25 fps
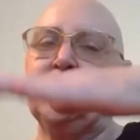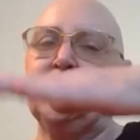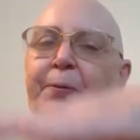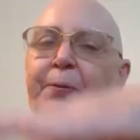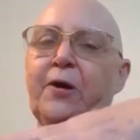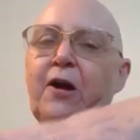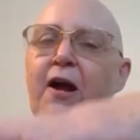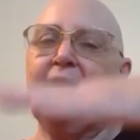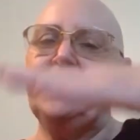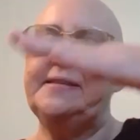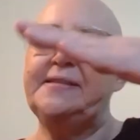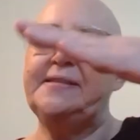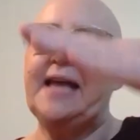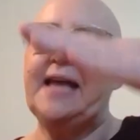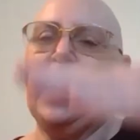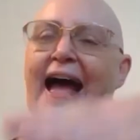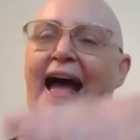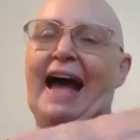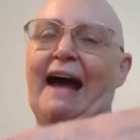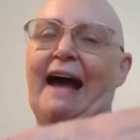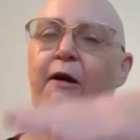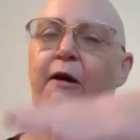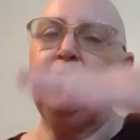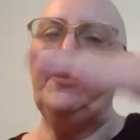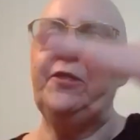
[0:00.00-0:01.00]
surprised
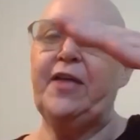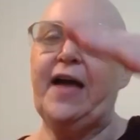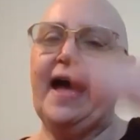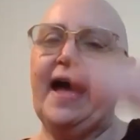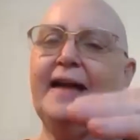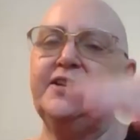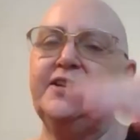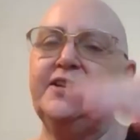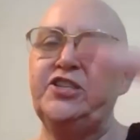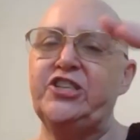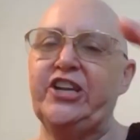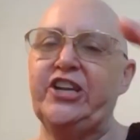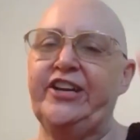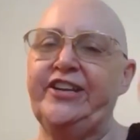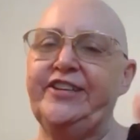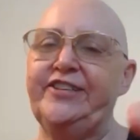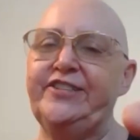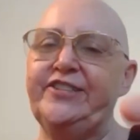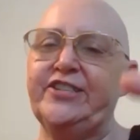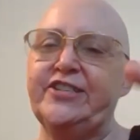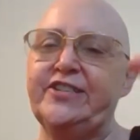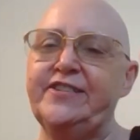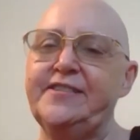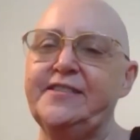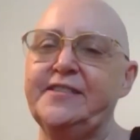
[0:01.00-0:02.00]
how that
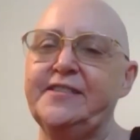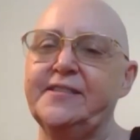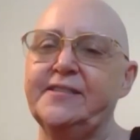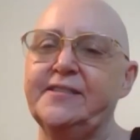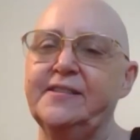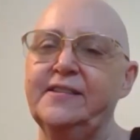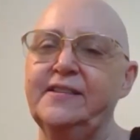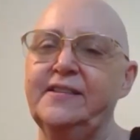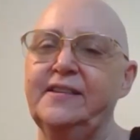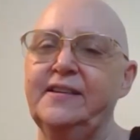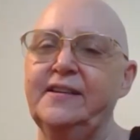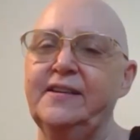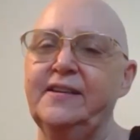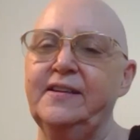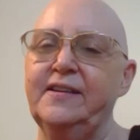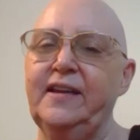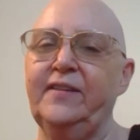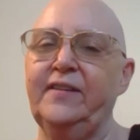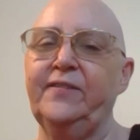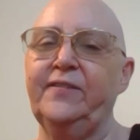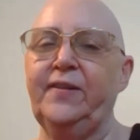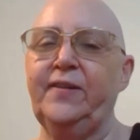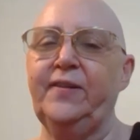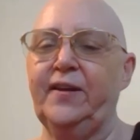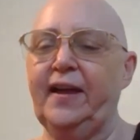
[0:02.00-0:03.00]
changes
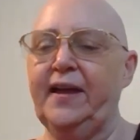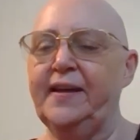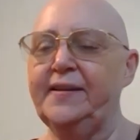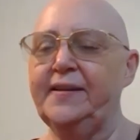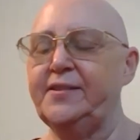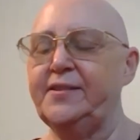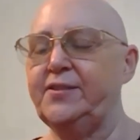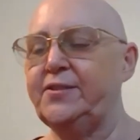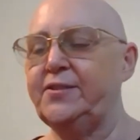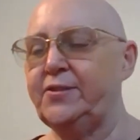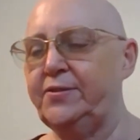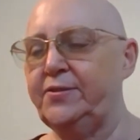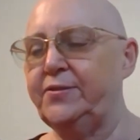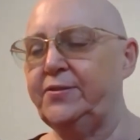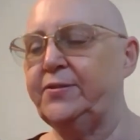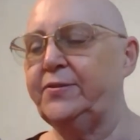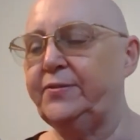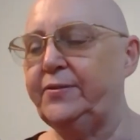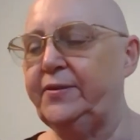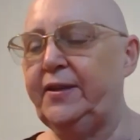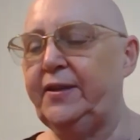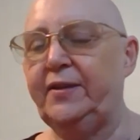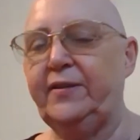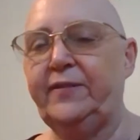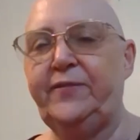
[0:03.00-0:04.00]
if,
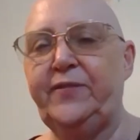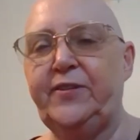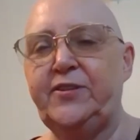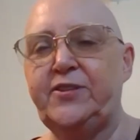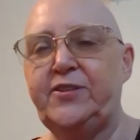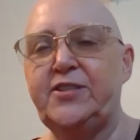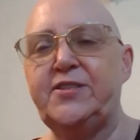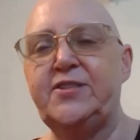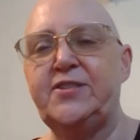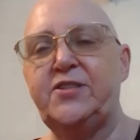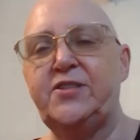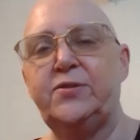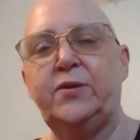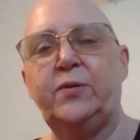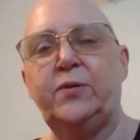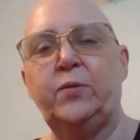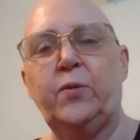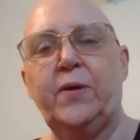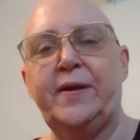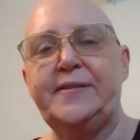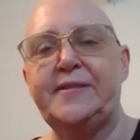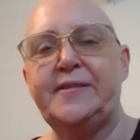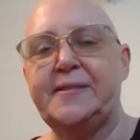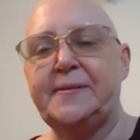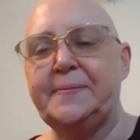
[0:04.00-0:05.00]
too, you know, if you just do it
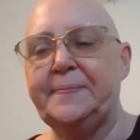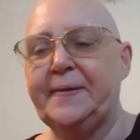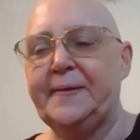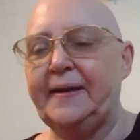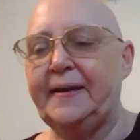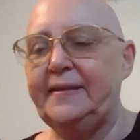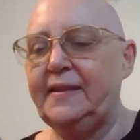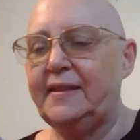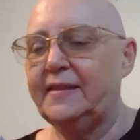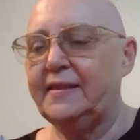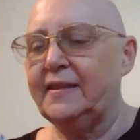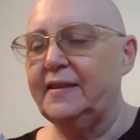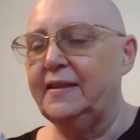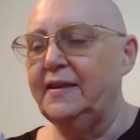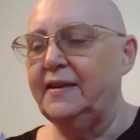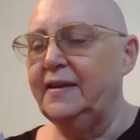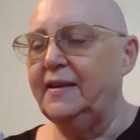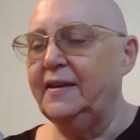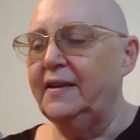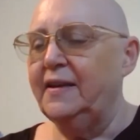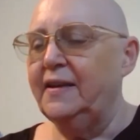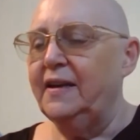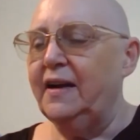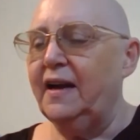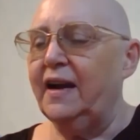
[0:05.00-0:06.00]
once a month.
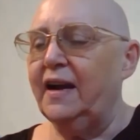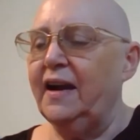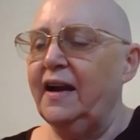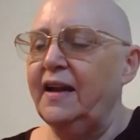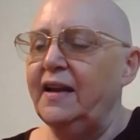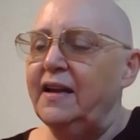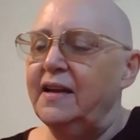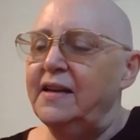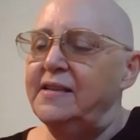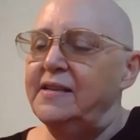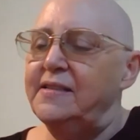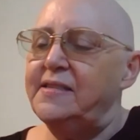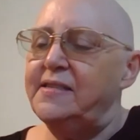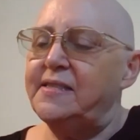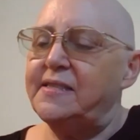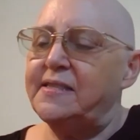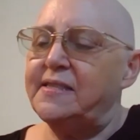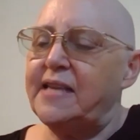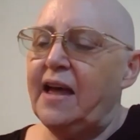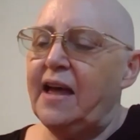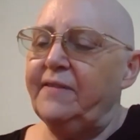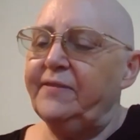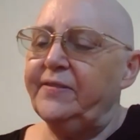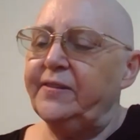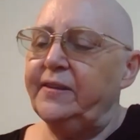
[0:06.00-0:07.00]
All right,
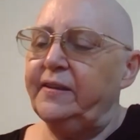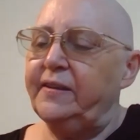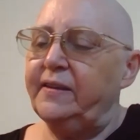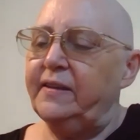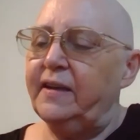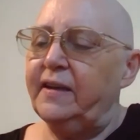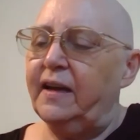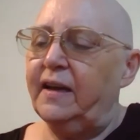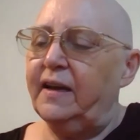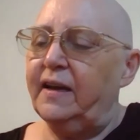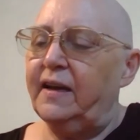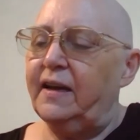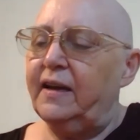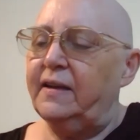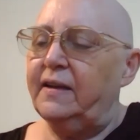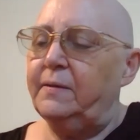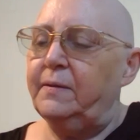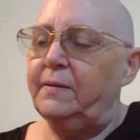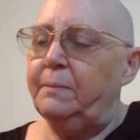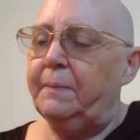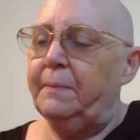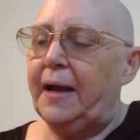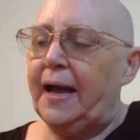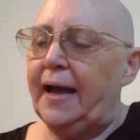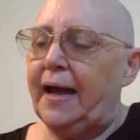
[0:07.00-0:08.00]
seven, uh,
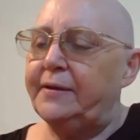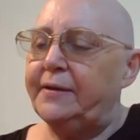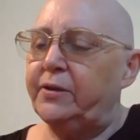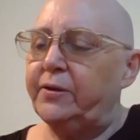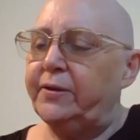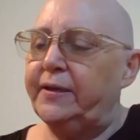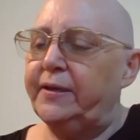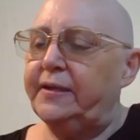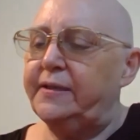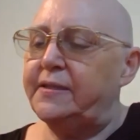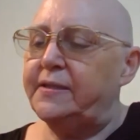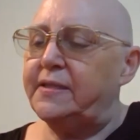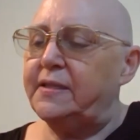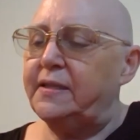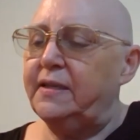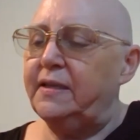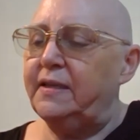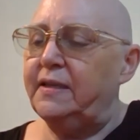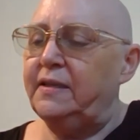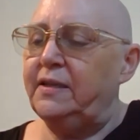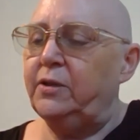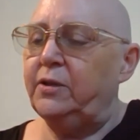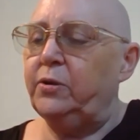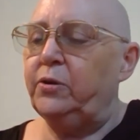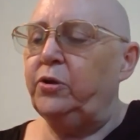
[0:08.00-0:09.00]
moderate,
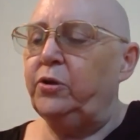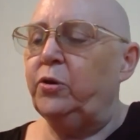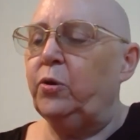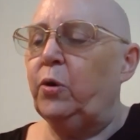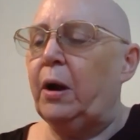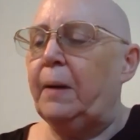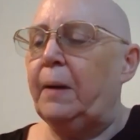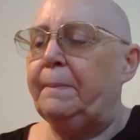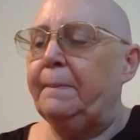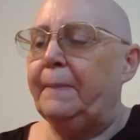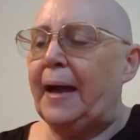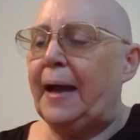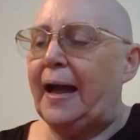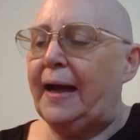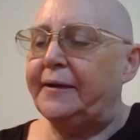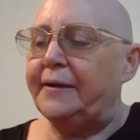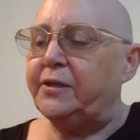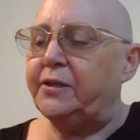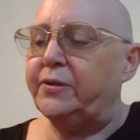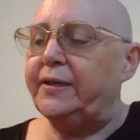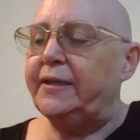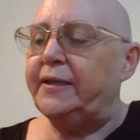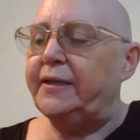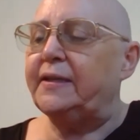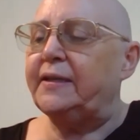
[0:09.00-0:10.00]
you, you are
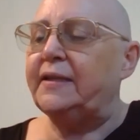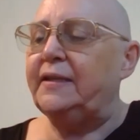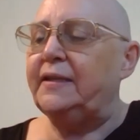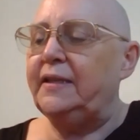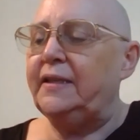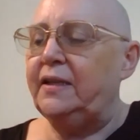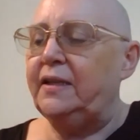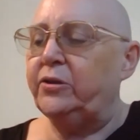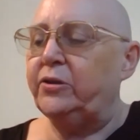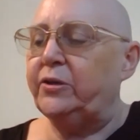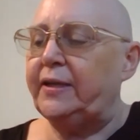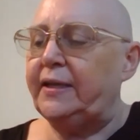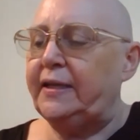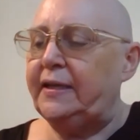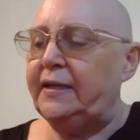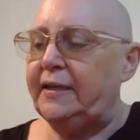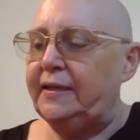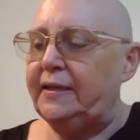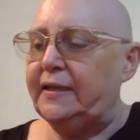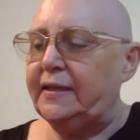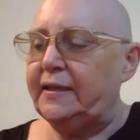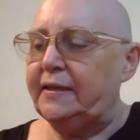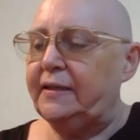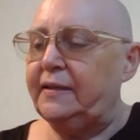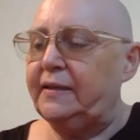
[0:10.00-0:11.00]
moderate in your
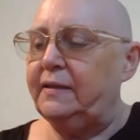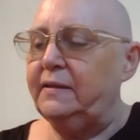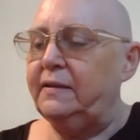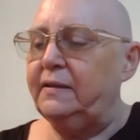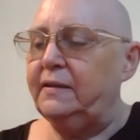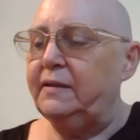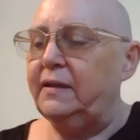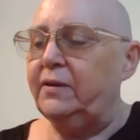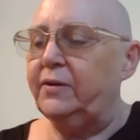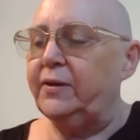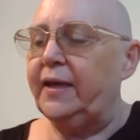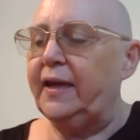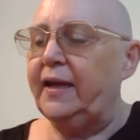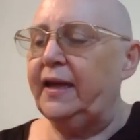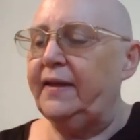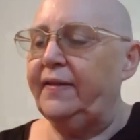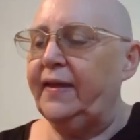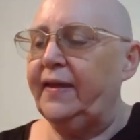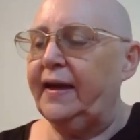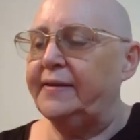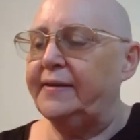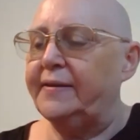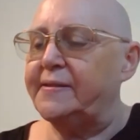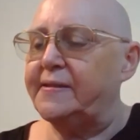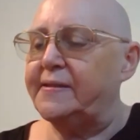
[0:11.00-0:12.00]
eating. Okay,
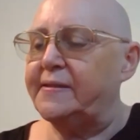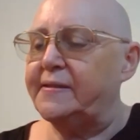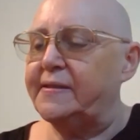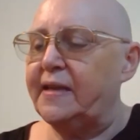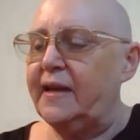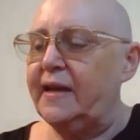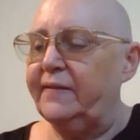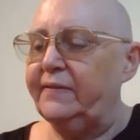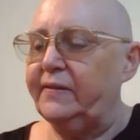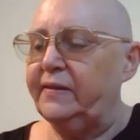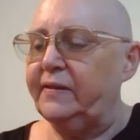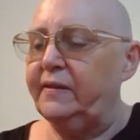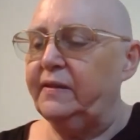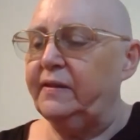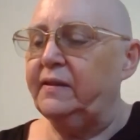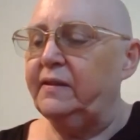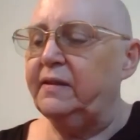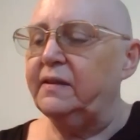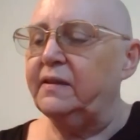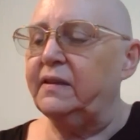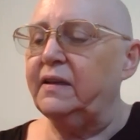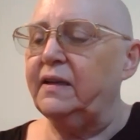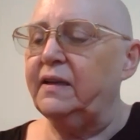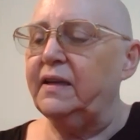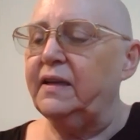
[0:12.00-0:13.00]
that's seven,
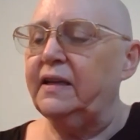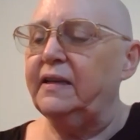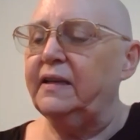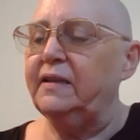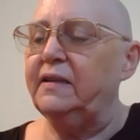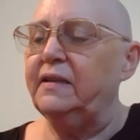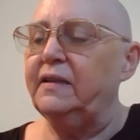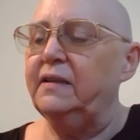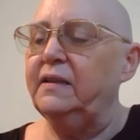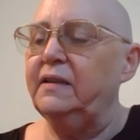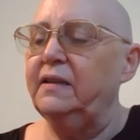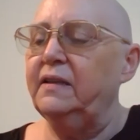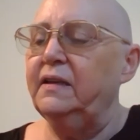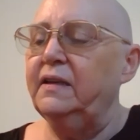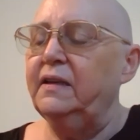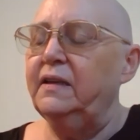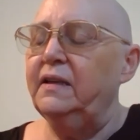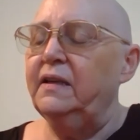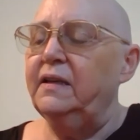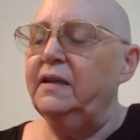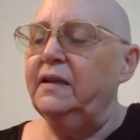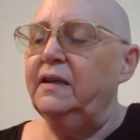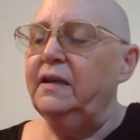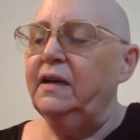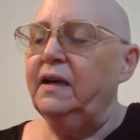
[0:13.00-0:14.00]
okay.
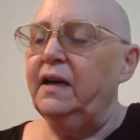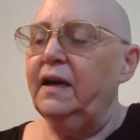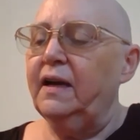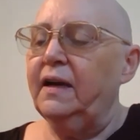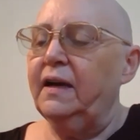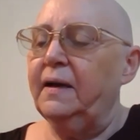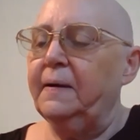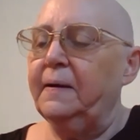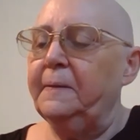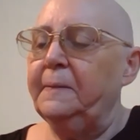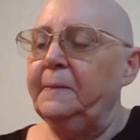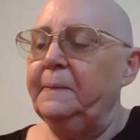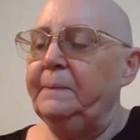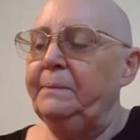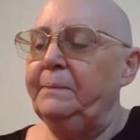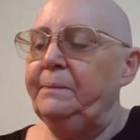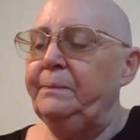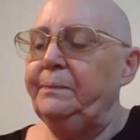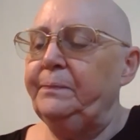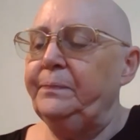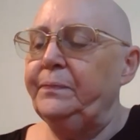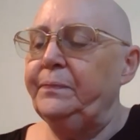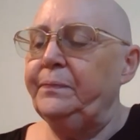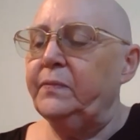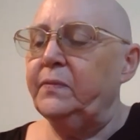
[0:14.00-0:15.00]

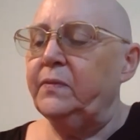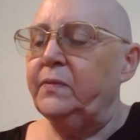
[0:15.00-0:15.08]
Um,